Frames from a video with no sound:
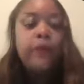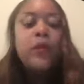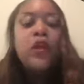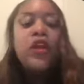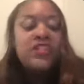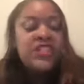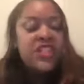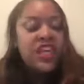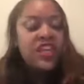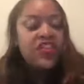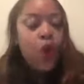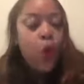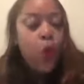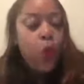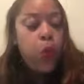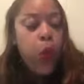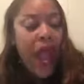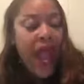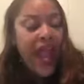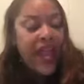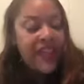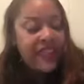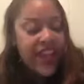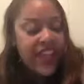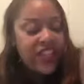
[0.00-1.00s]
See, the
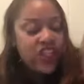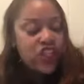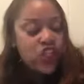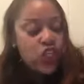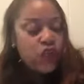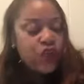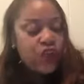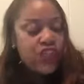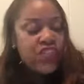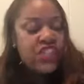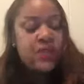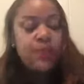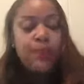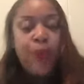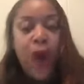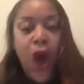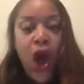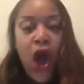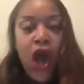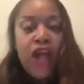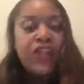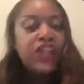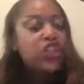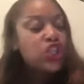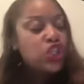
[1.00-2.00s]
way that you
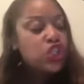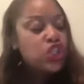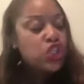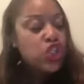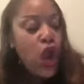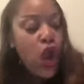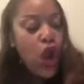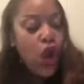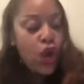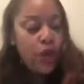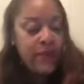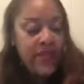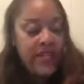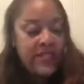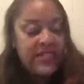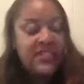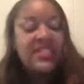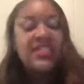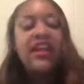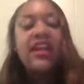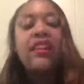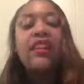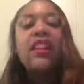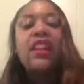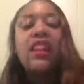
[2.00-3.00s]
respond determines
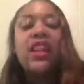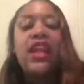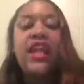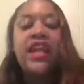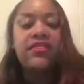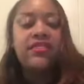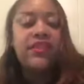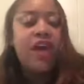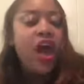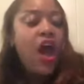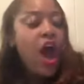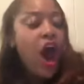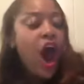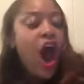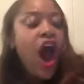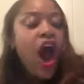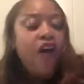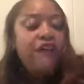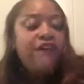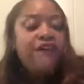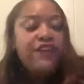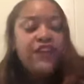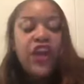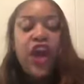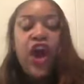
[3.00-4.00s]
the length
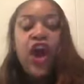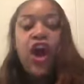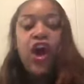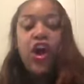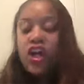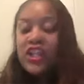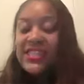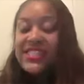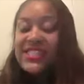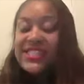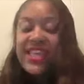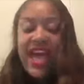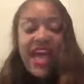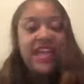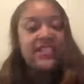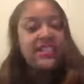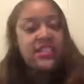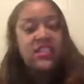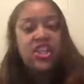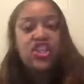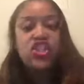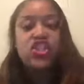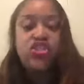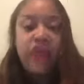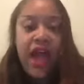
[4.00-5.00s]
of your tests
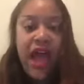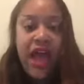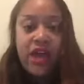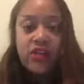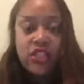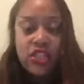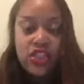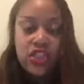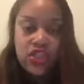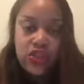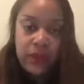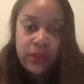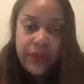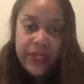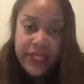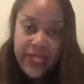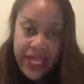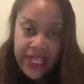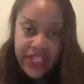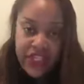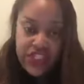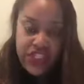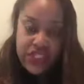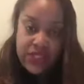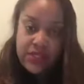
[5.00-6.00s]
and trials and
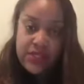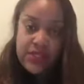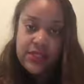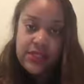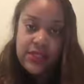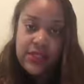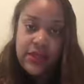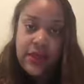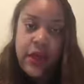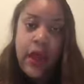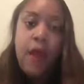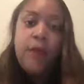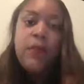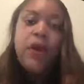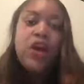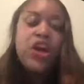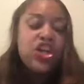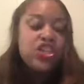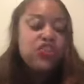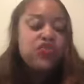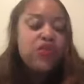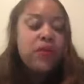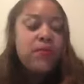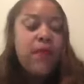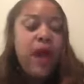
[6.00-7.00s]
tribulations.
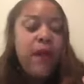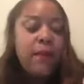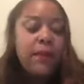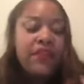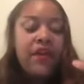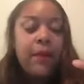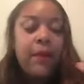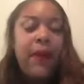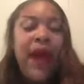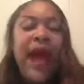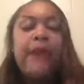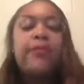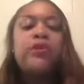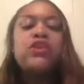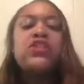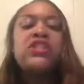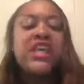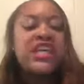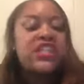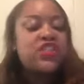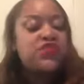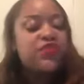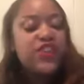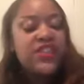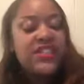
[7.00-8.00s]
Because remember, the Bible
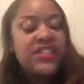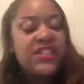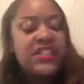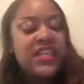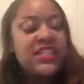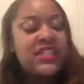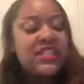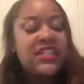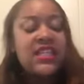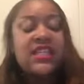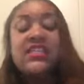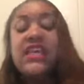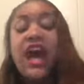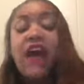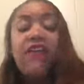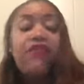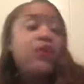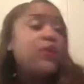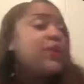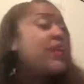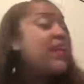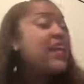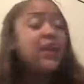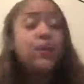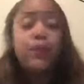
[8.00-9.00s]
says, resist the devil
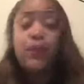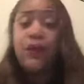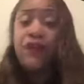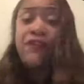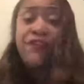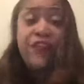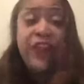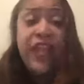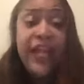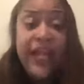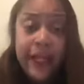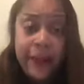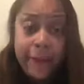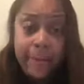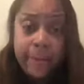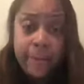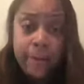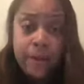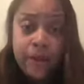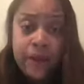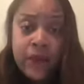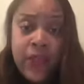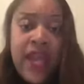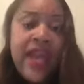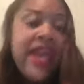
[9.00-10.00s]
and he will flee.
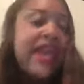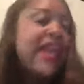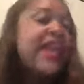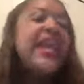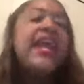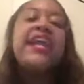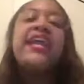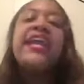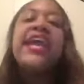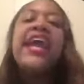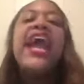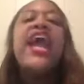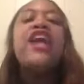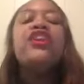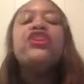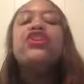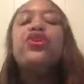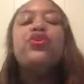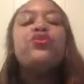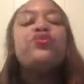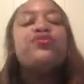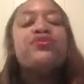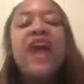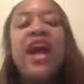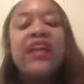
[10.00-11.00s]
He can't
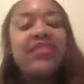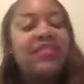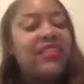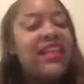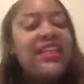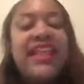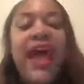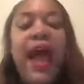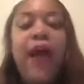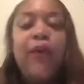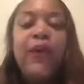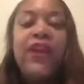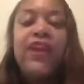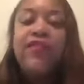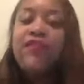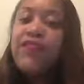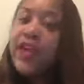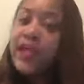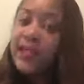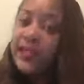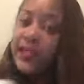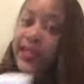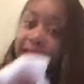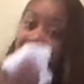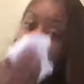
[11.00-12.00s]
do nothing that we
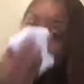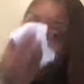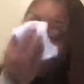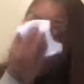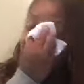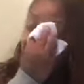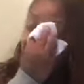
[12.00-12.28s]
really allow.